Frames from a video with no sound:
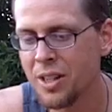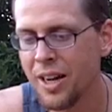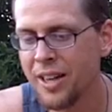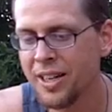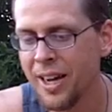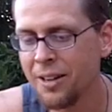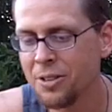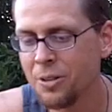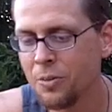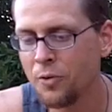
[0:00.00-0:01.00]

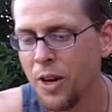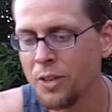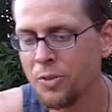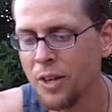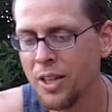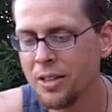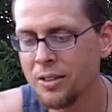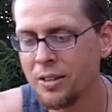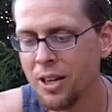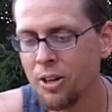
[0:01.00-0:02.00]
dicalcium phosphate,
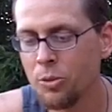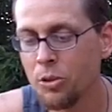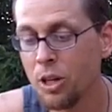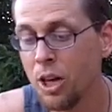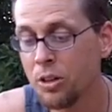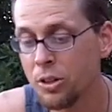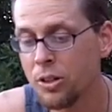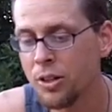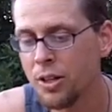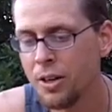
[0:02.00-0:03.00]
caramel color,